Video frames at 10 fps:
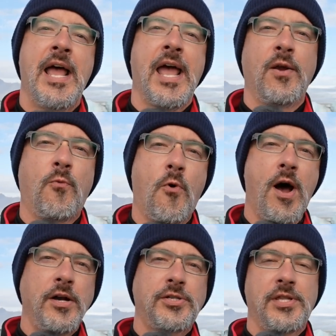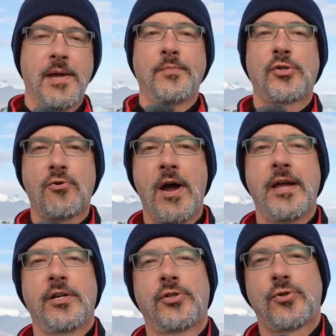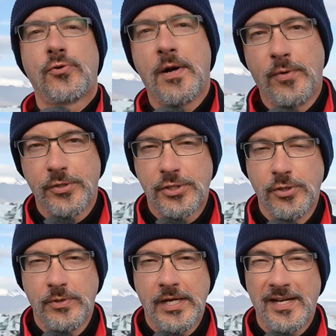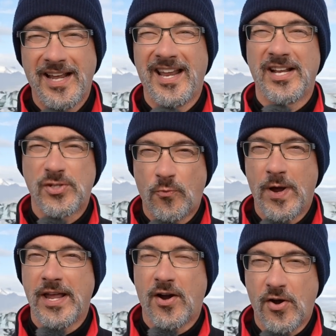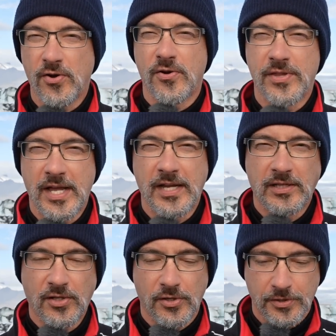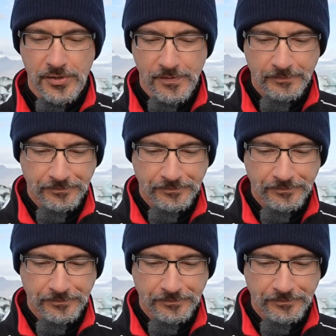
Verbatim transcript: and watch them try to troubleshoot it, and it's way harder than it looks.